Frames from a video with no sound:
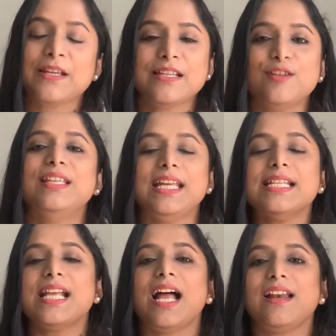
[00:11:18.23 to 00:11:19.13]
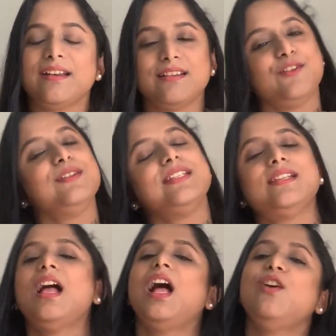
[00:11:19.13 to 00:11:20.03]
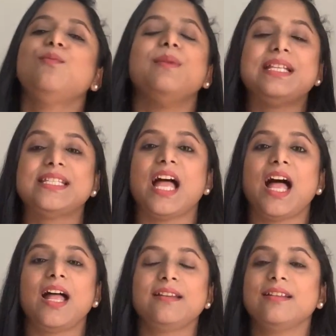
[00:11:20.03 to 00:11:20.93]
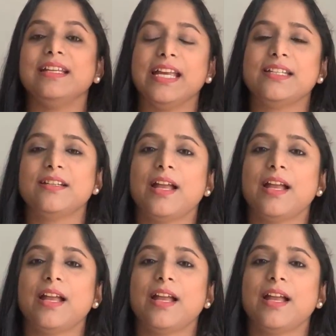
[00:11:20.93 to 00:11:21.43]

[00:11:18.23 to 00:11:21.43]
So these are, this is how myths are created.